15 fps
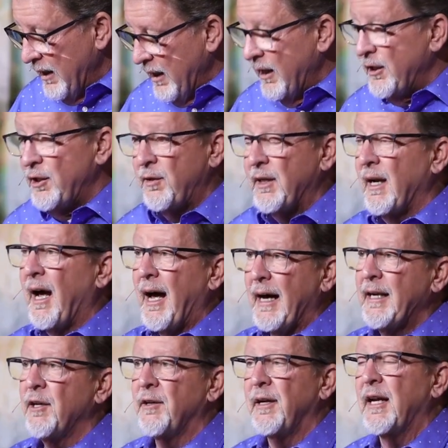You can
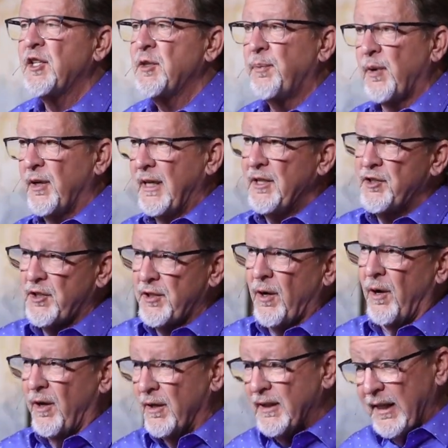hire an expert in
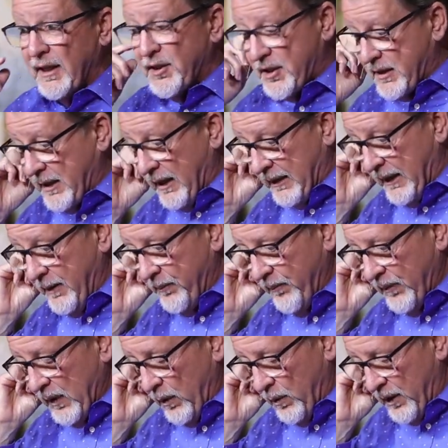song, in study,
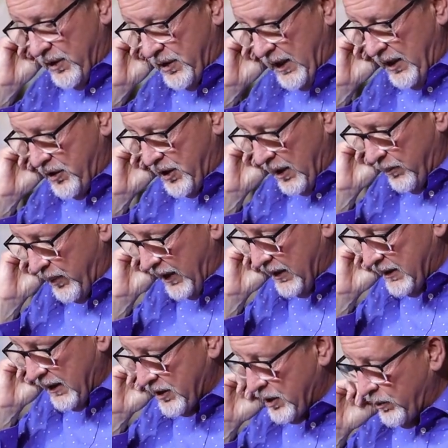or in teaching, but it
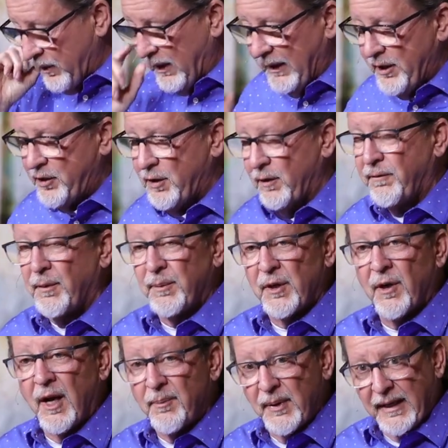doesn't release you from your
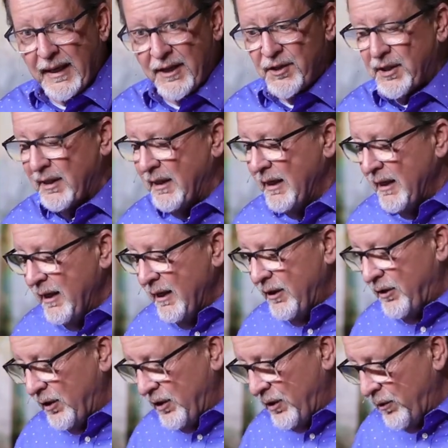obligation
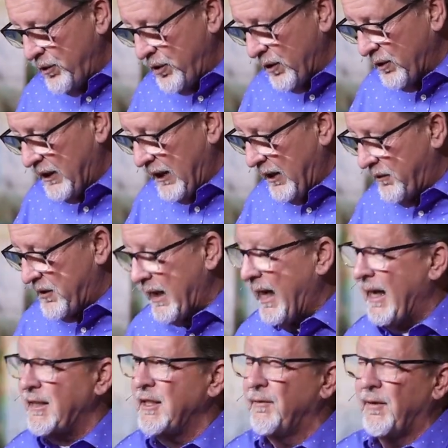to use your gifts
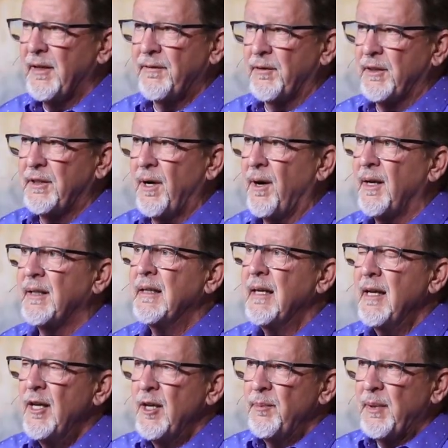actively for God,
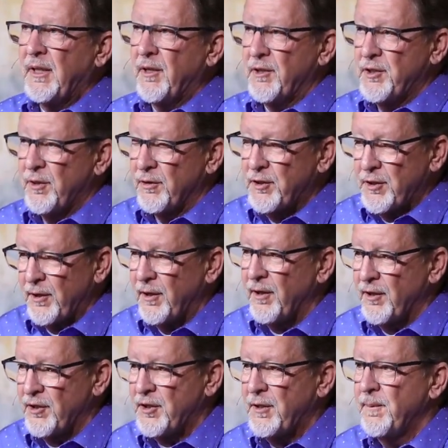because your
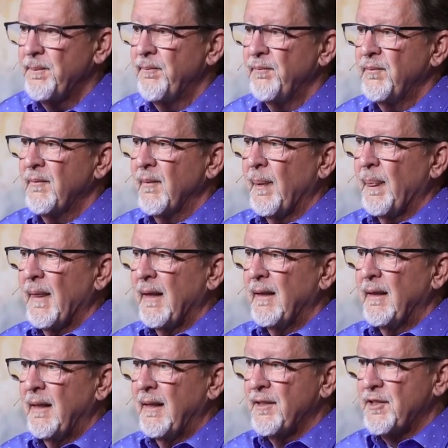church
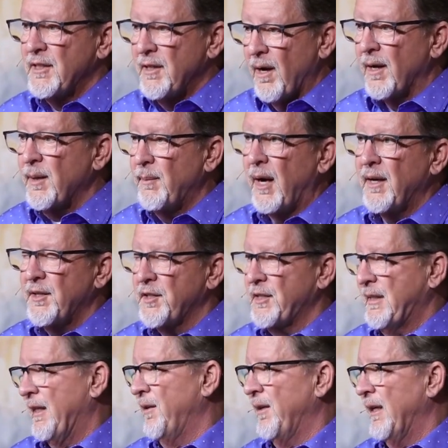is not a
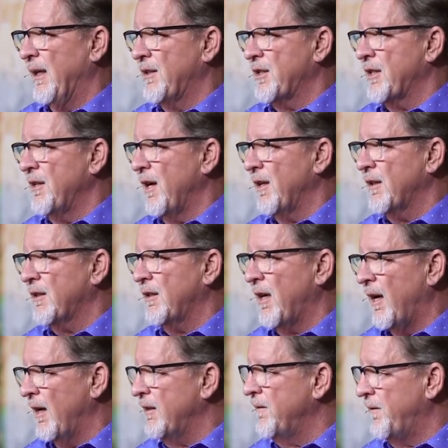monastery. It's not a
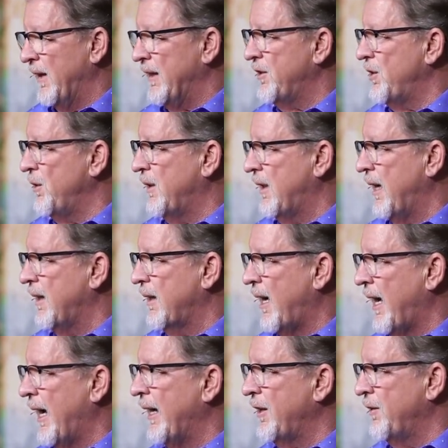convent. You can't
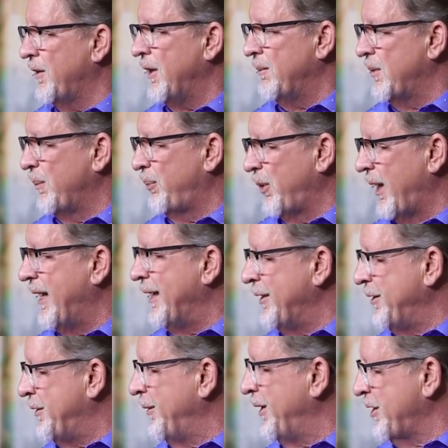hire them to pray and
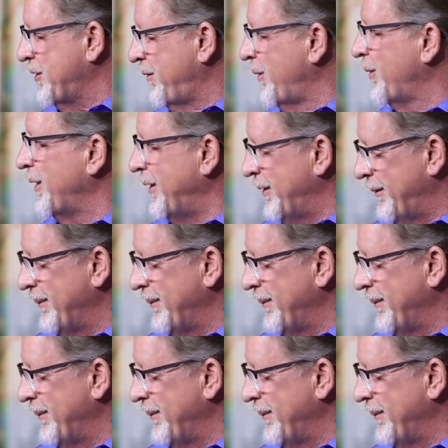do this for you.